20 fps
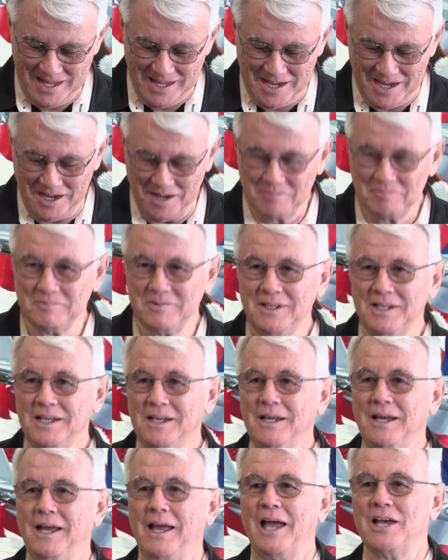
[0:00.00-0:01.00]

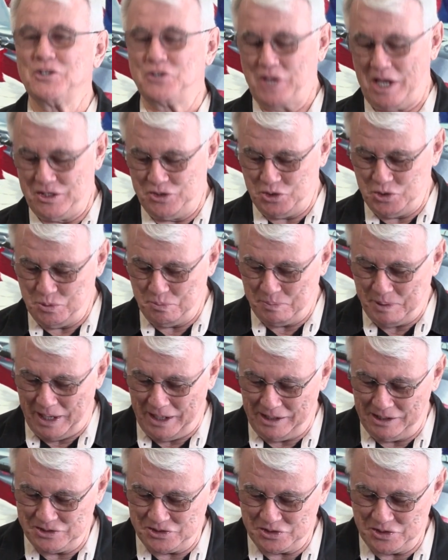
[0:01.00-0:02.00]
as you
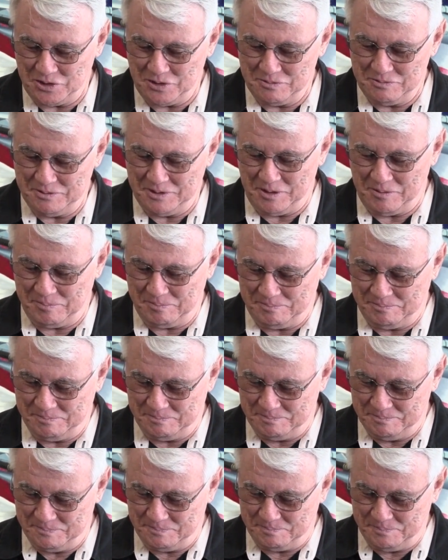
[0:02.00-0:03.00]
pilots are
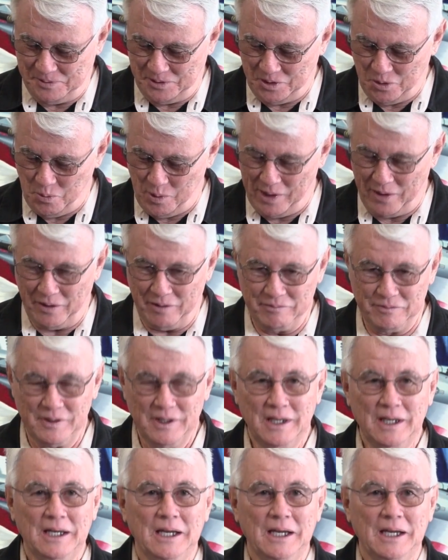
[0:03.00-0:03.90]
pretty aware of.